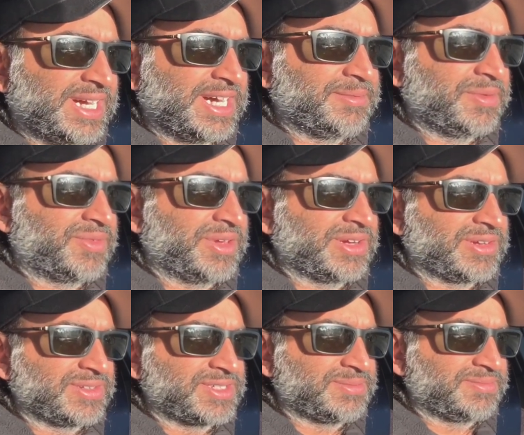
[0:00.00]
if you
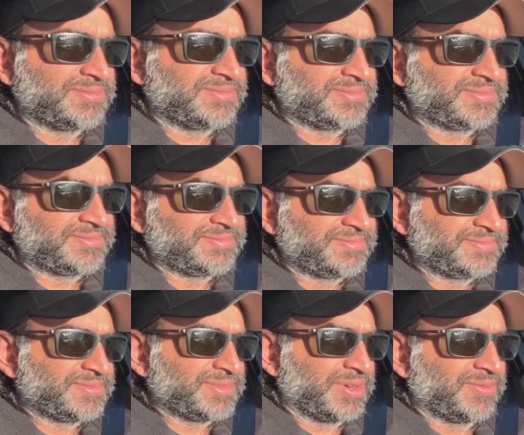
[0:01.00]
hear some
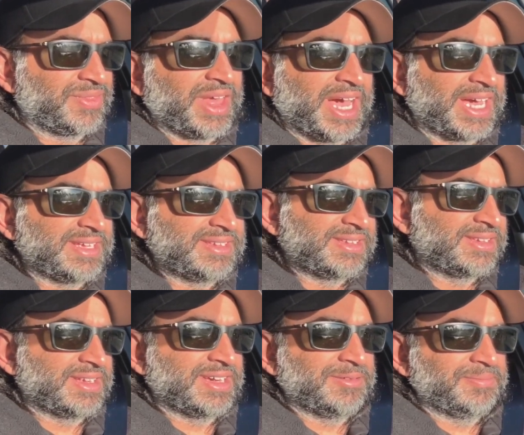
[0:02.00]
of that,
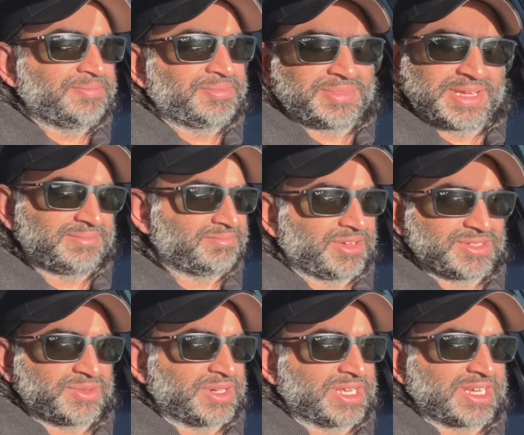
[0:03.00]
that
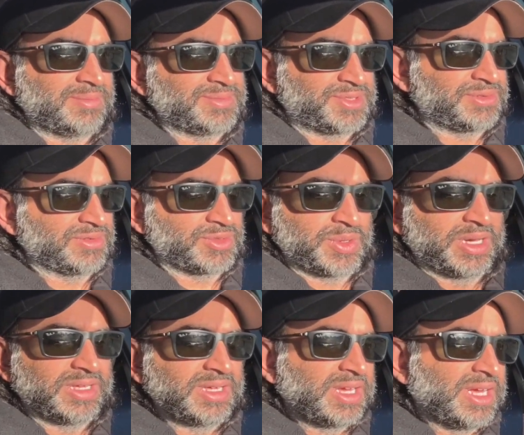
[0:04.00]
also kind of comes through as
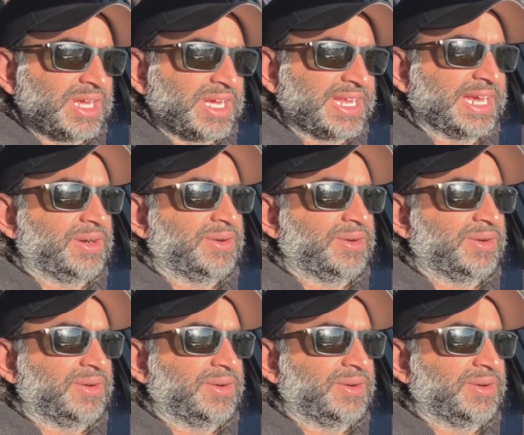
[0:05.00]
well. Now